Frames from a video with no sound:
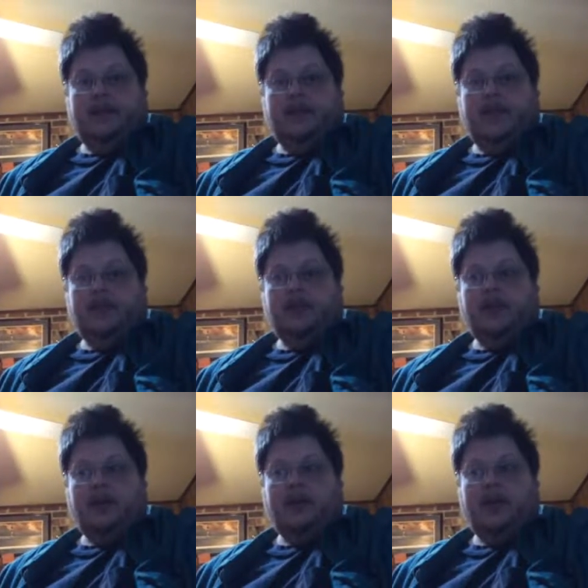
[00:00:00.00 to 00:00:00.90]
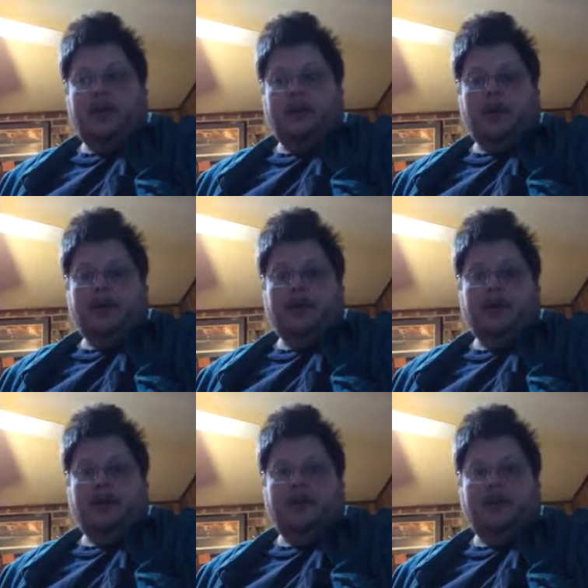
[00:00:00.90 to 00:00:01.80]
Last year I bought
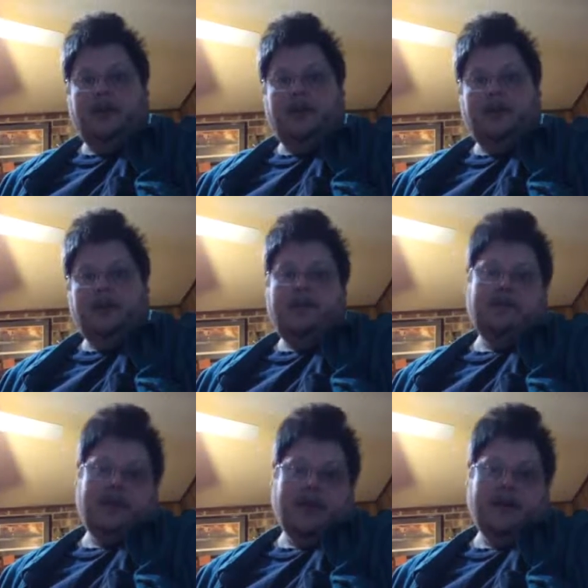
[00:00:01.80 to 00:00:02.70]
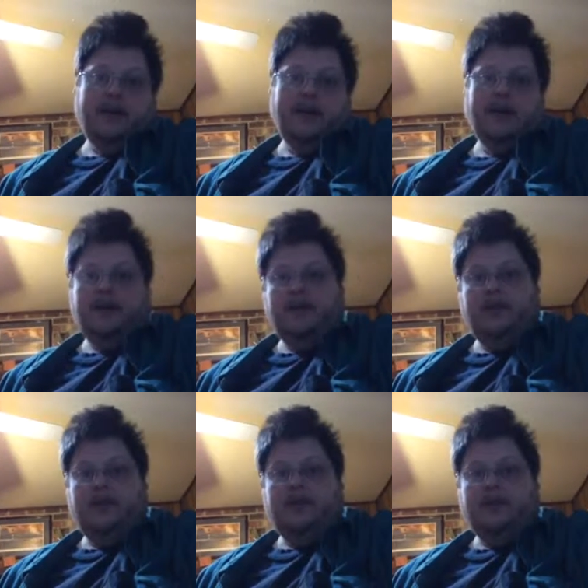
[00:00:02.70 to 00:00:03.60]
the tile, and this
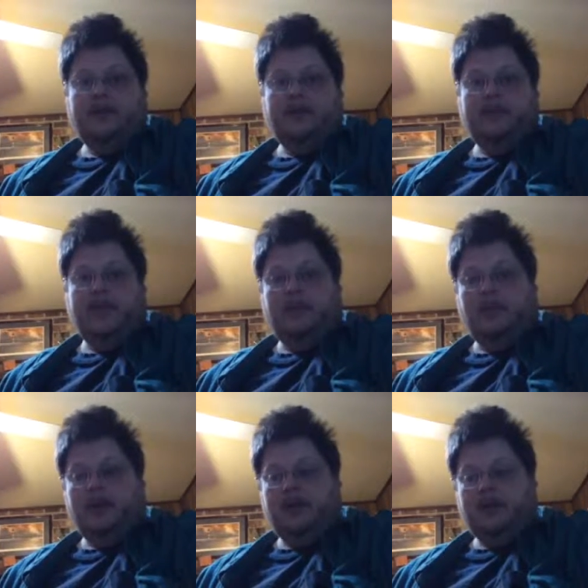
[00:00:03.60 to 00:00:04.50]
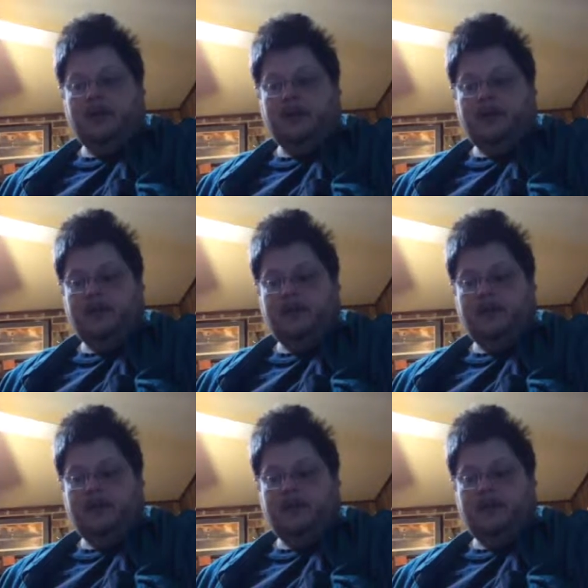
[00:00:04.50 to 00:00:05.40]
year I bought
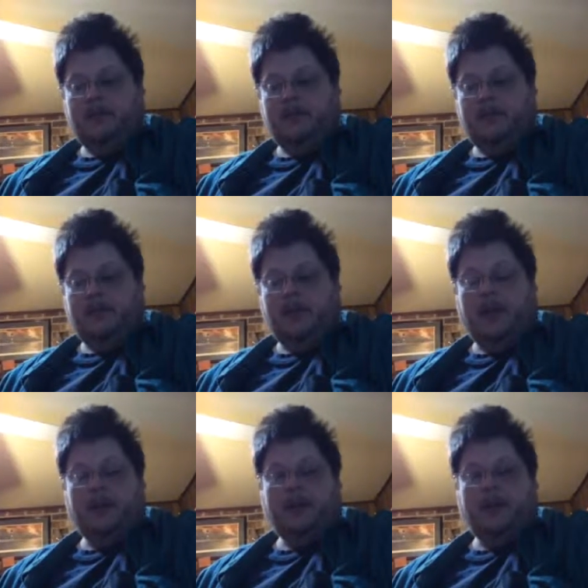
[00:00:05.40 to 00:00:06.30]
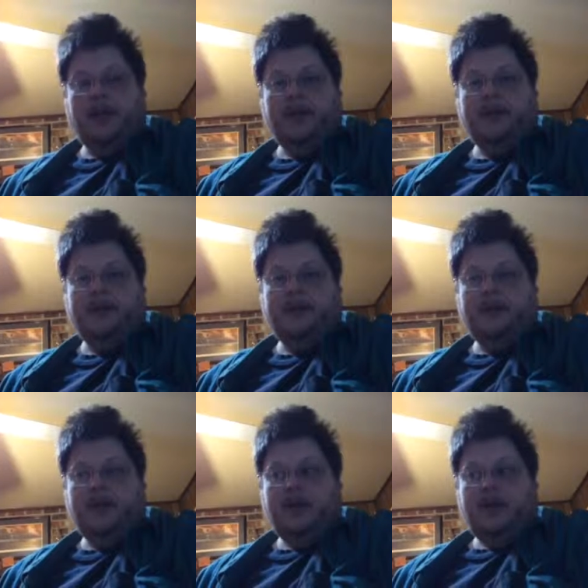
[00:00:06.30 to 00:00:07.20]
the plywood and
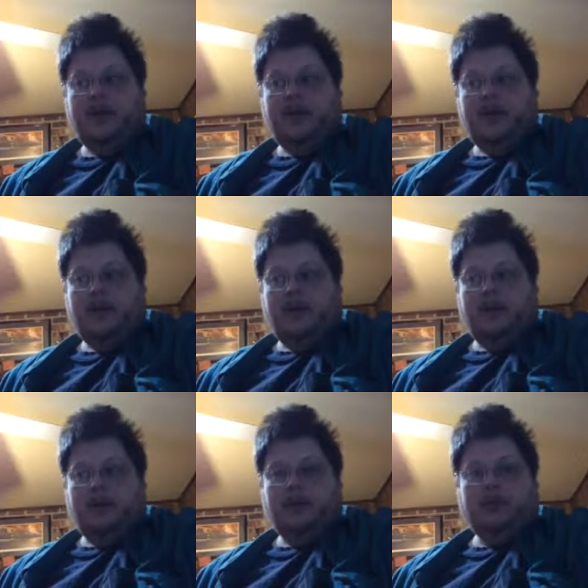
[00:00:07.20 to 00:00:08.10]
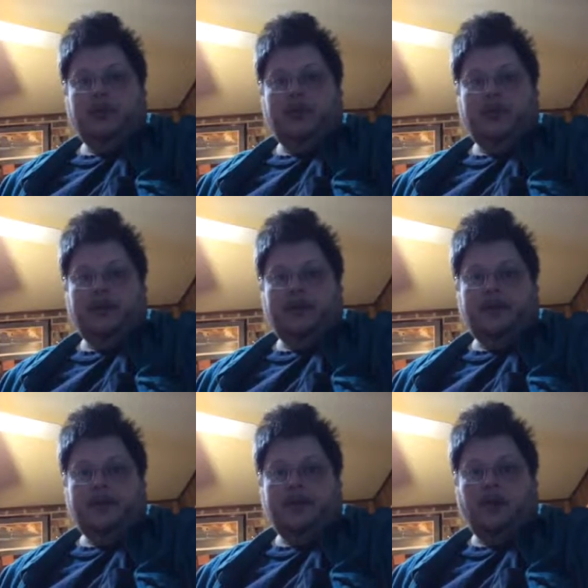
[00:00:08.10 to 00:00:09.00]
most of the
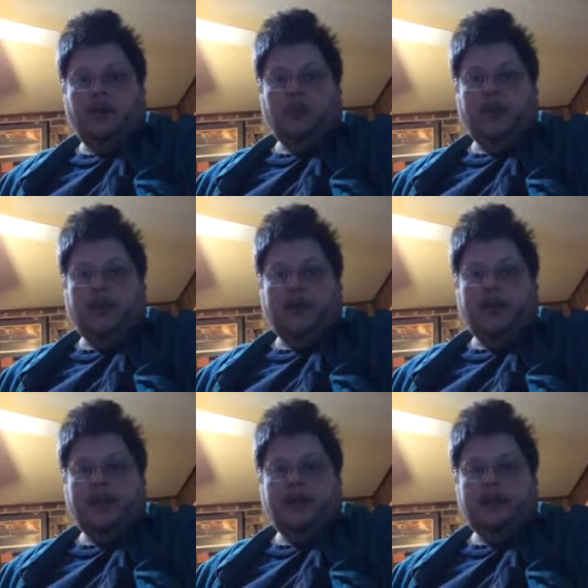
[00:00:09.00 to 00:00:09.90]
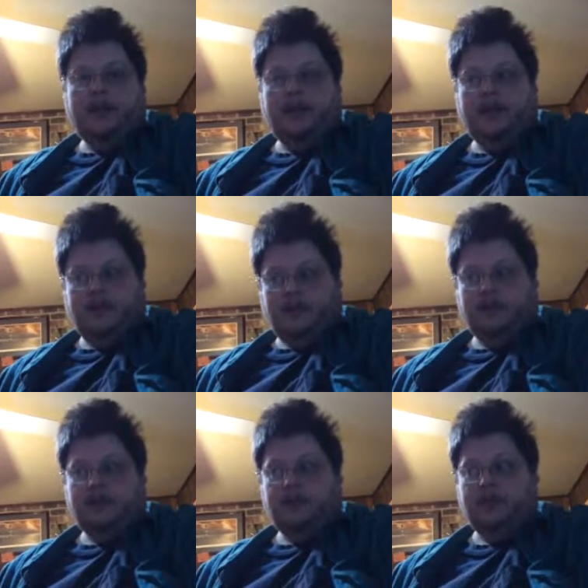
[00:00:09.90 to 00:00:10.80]
other hardware I needed, such as
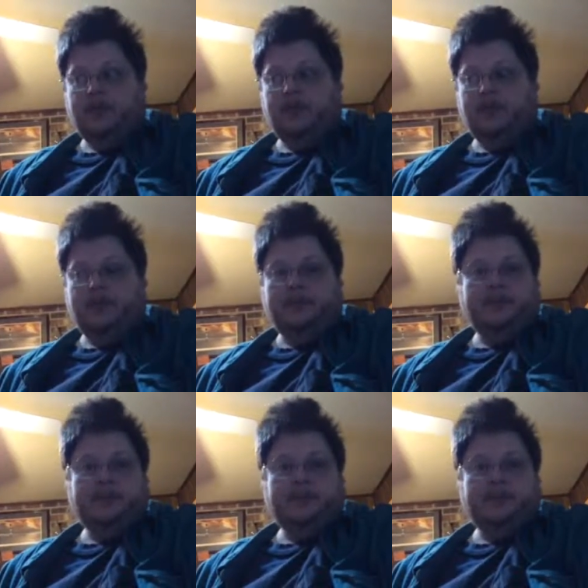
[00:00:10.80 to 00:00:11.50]
the screws and